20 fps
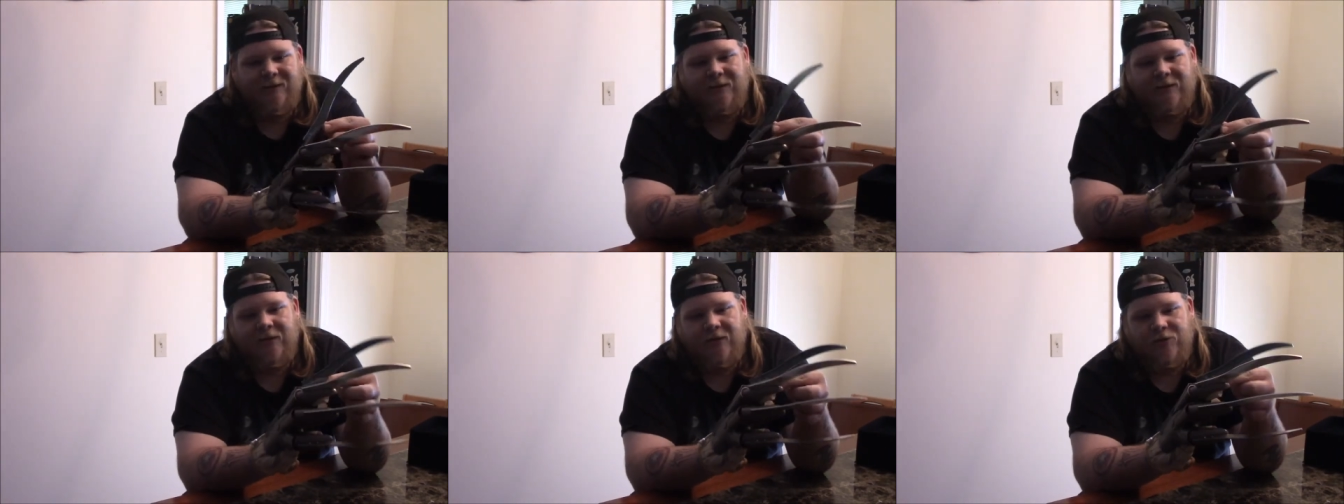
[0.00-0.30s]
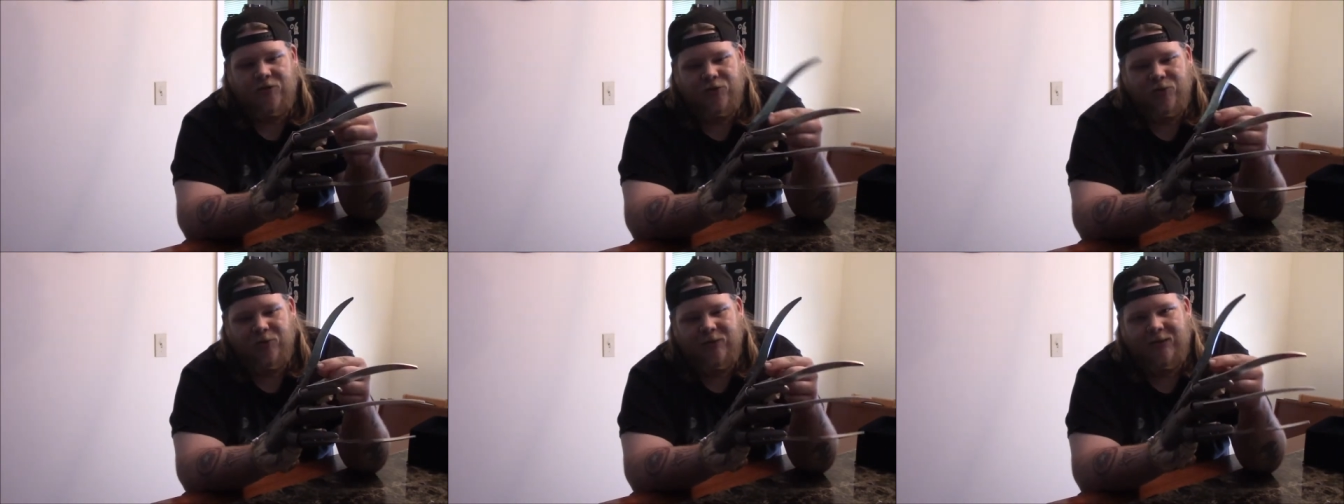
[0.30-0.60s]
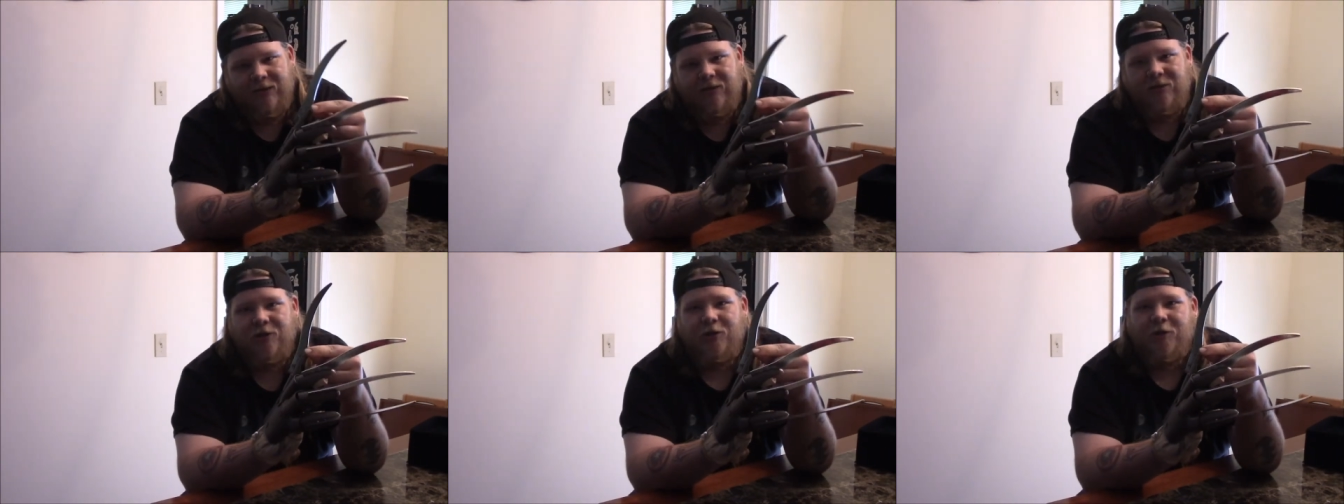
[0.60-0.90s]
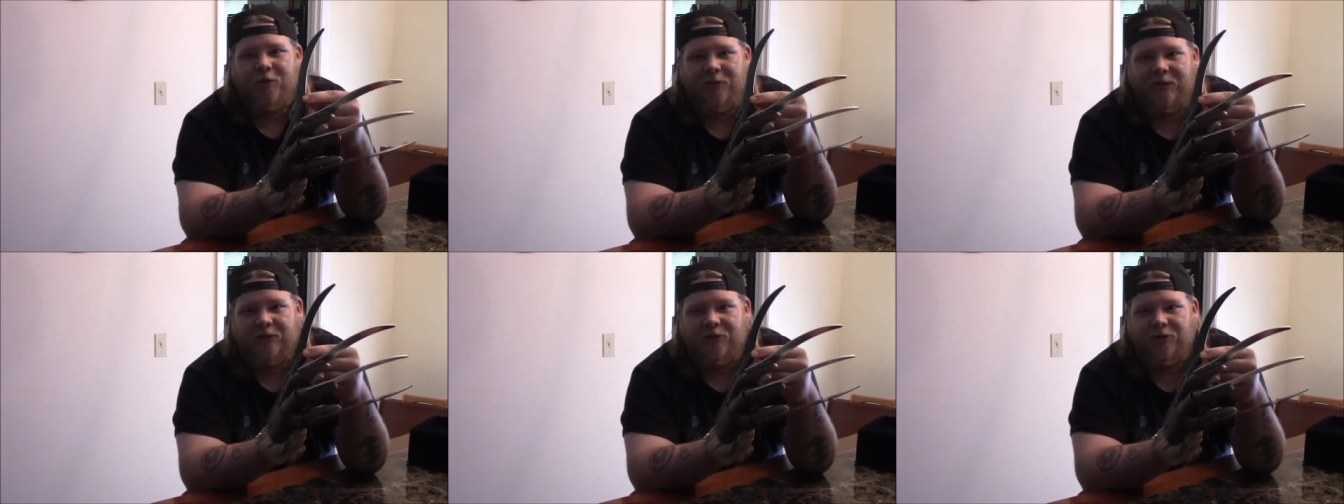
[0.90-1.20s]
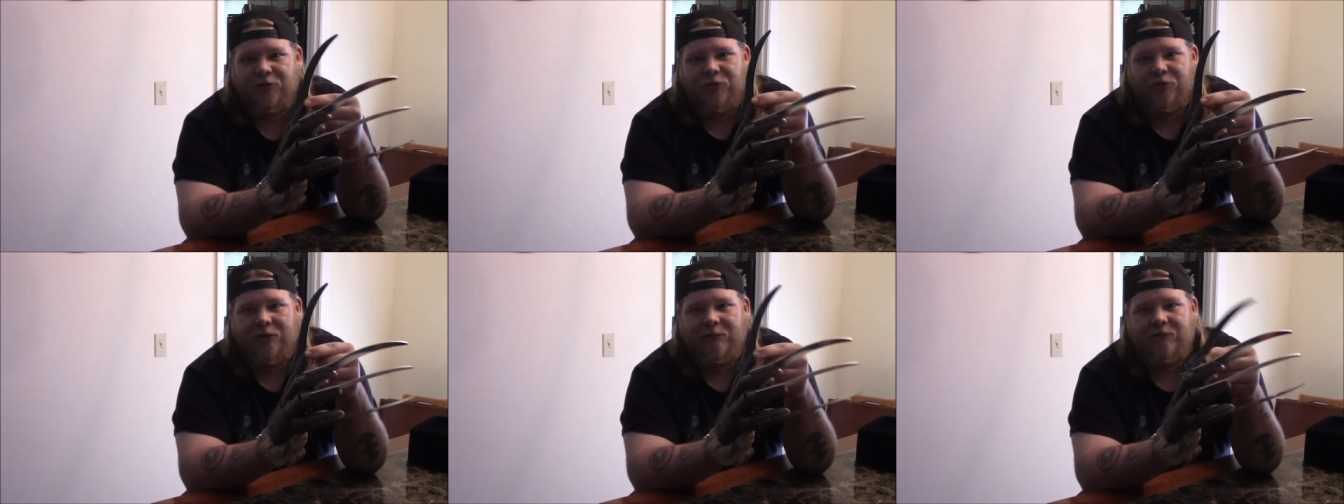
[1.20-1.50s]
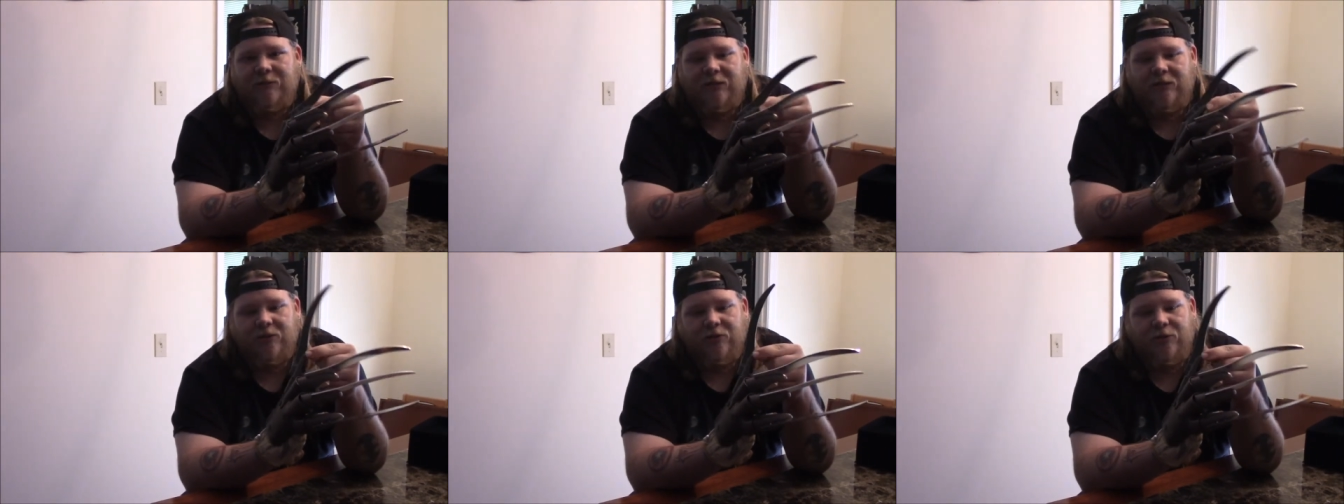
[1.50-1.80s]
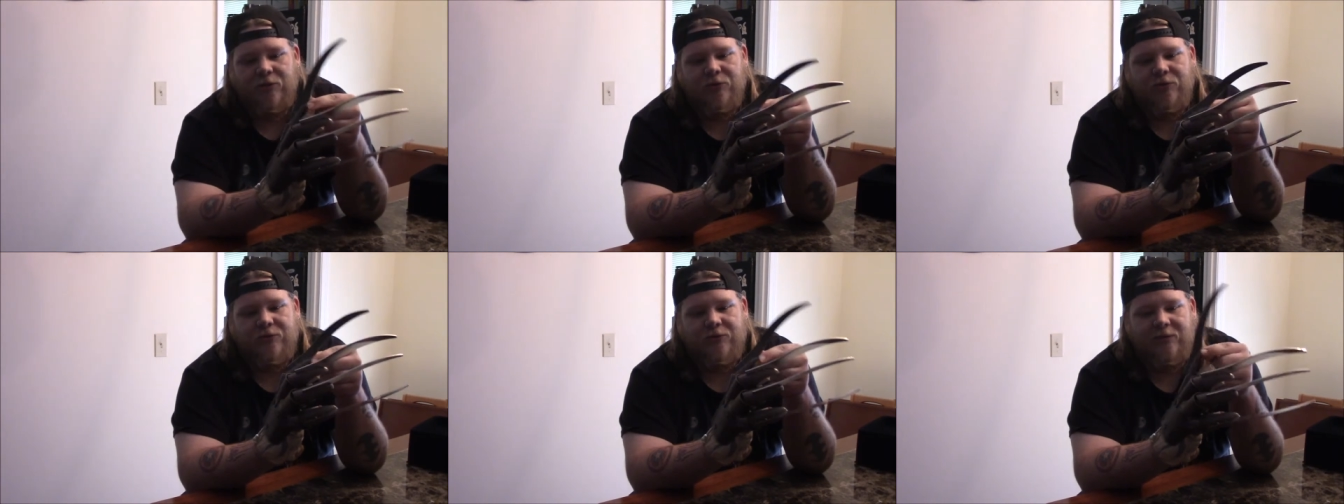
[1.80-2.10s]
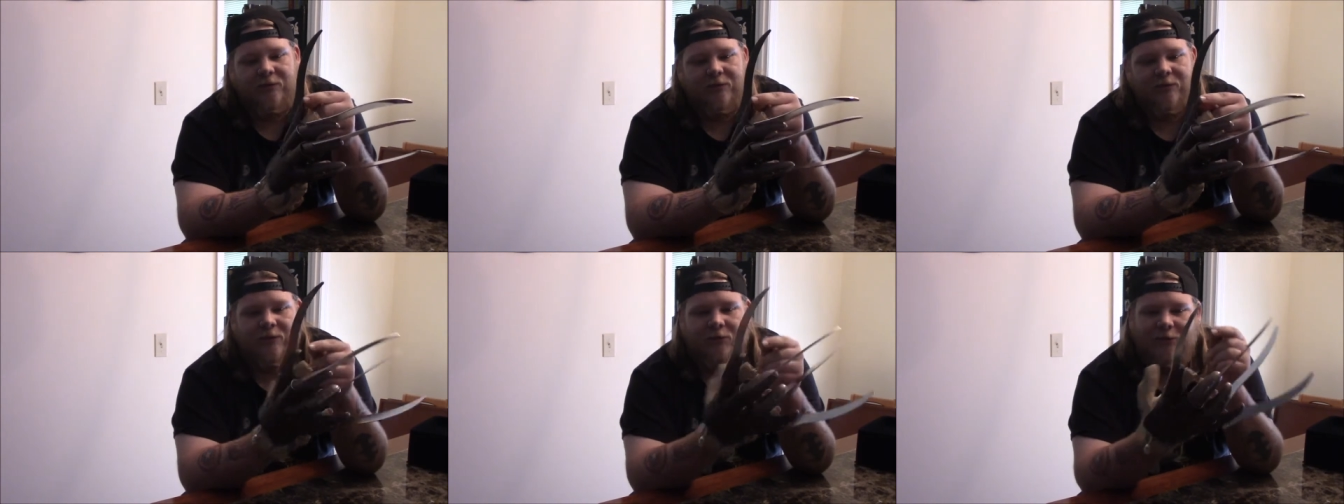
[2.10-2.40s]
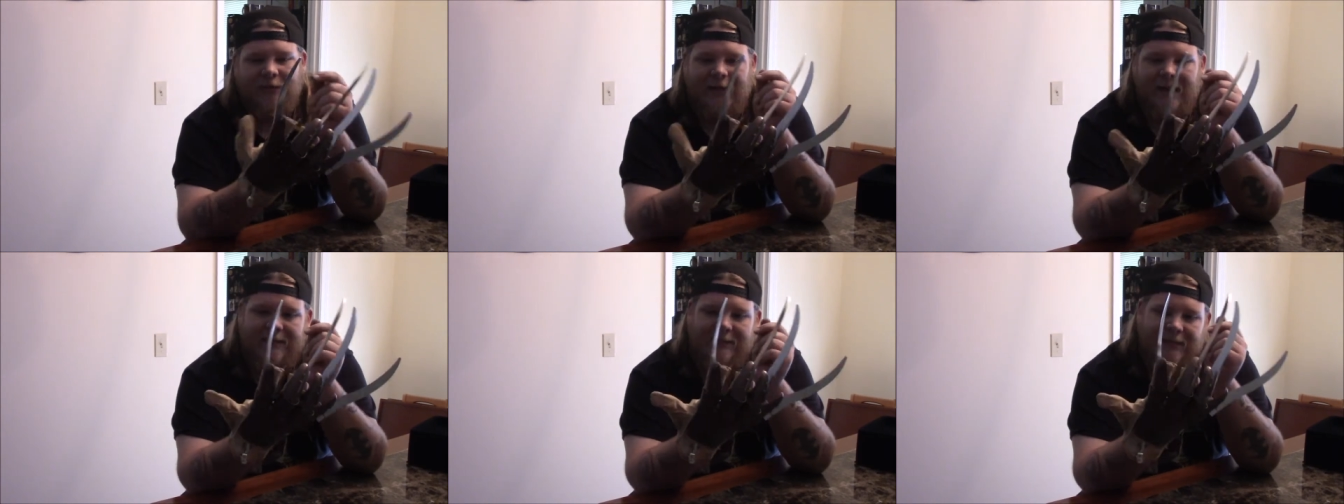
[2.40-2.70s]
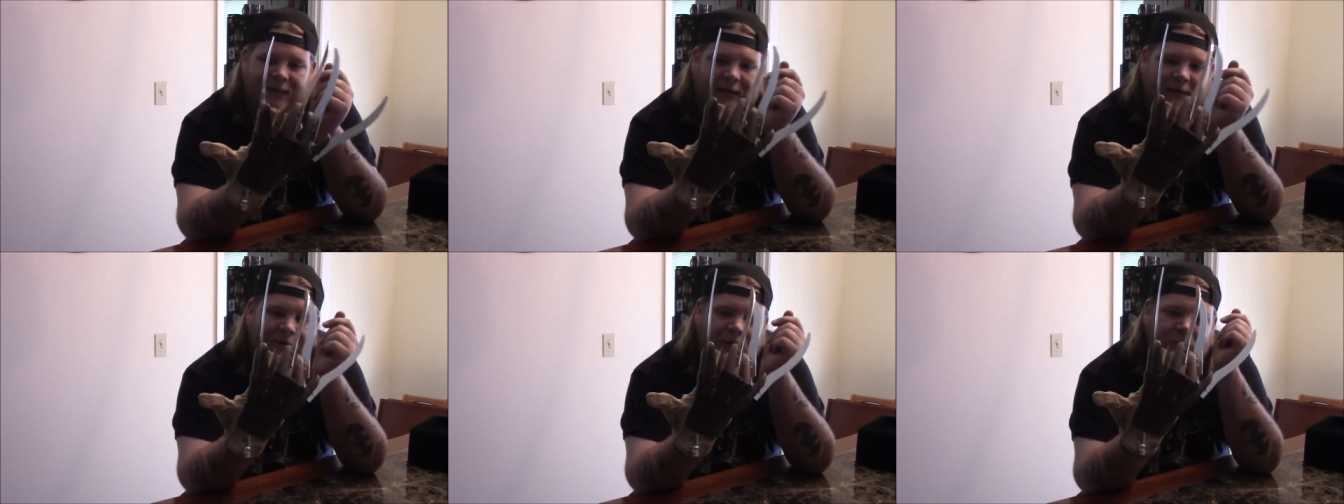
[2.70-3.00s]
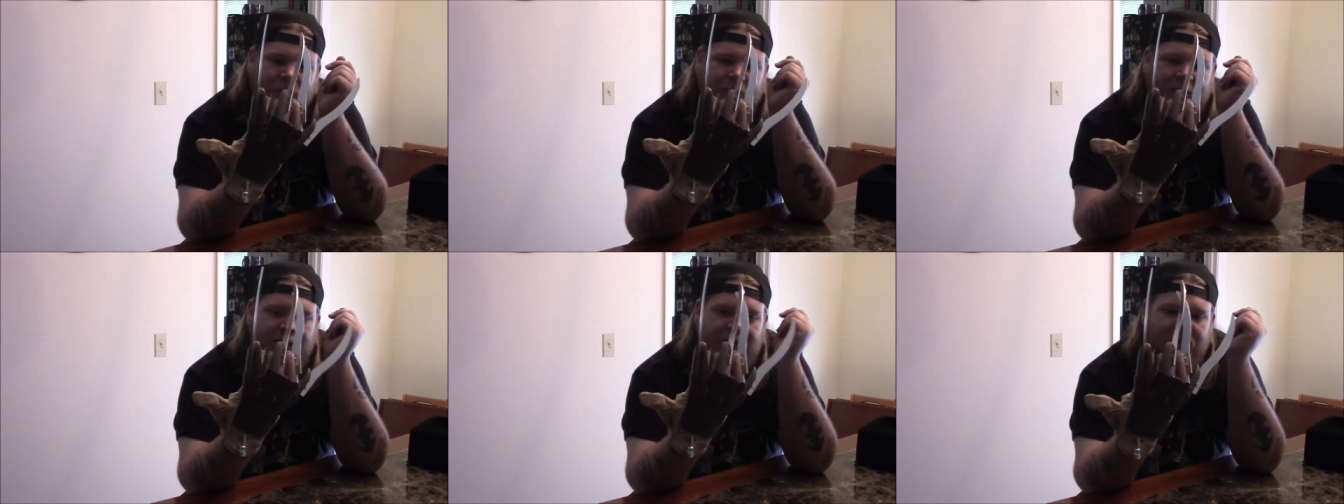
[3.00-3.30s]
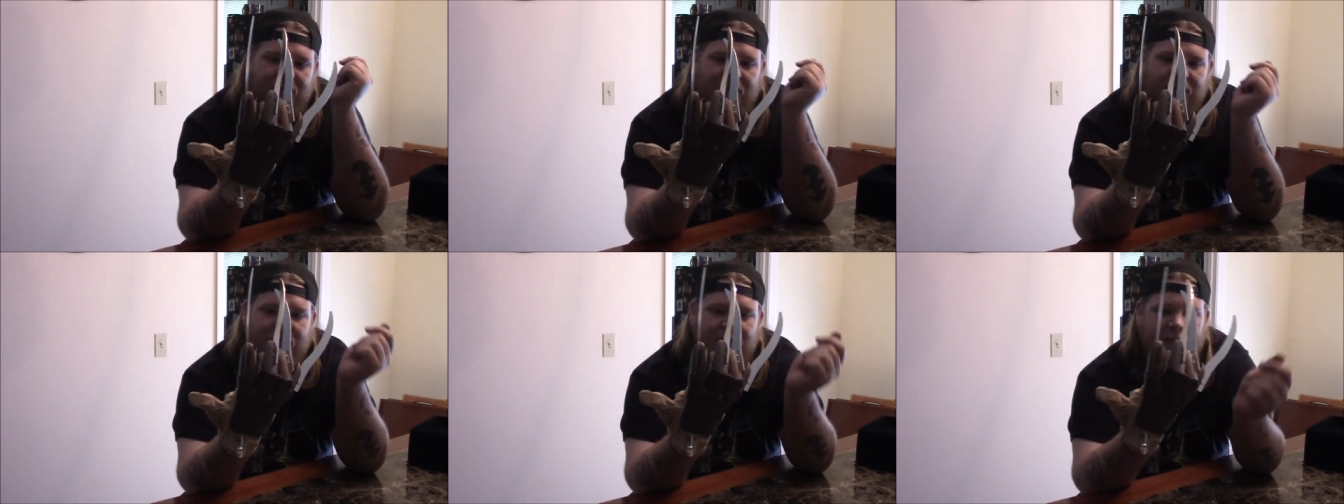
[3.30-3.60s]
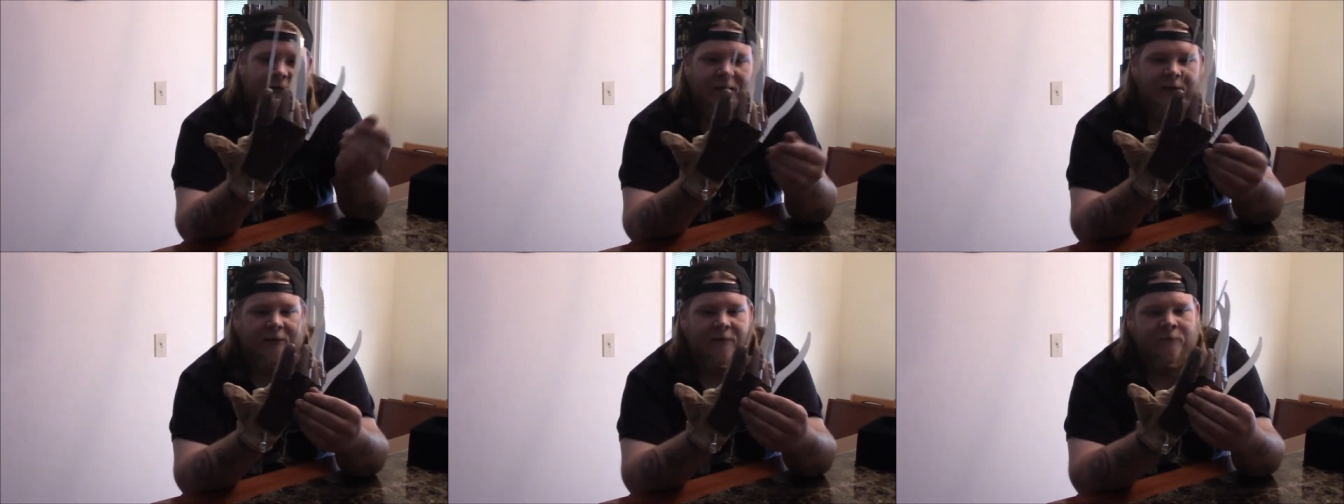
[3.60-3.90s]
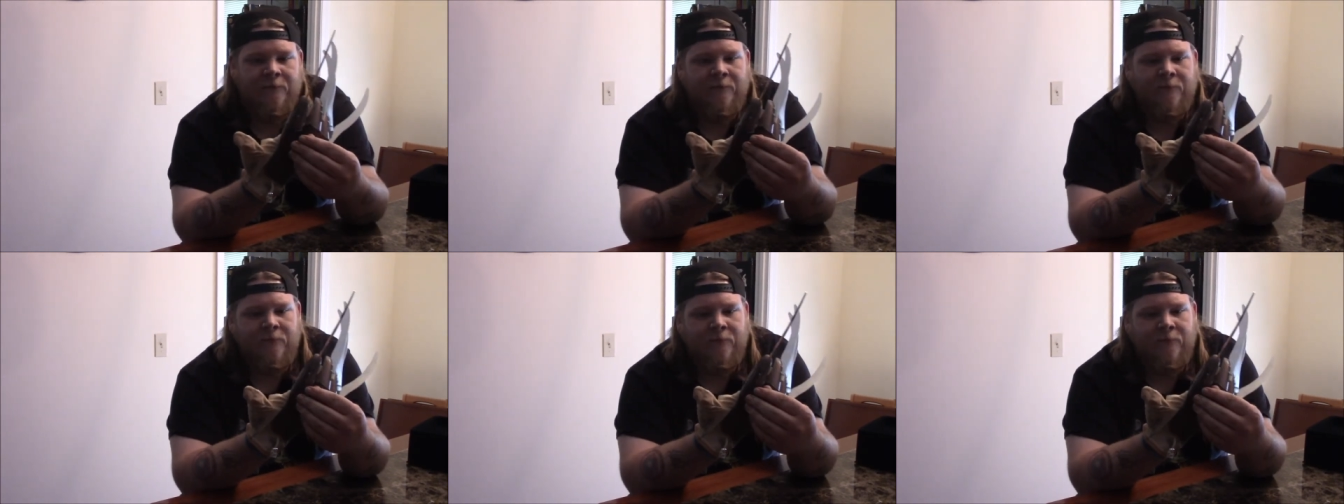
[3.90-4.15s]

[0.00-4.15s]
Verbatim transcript: the joints here are extremely loose and you can't tighten them or anything like that.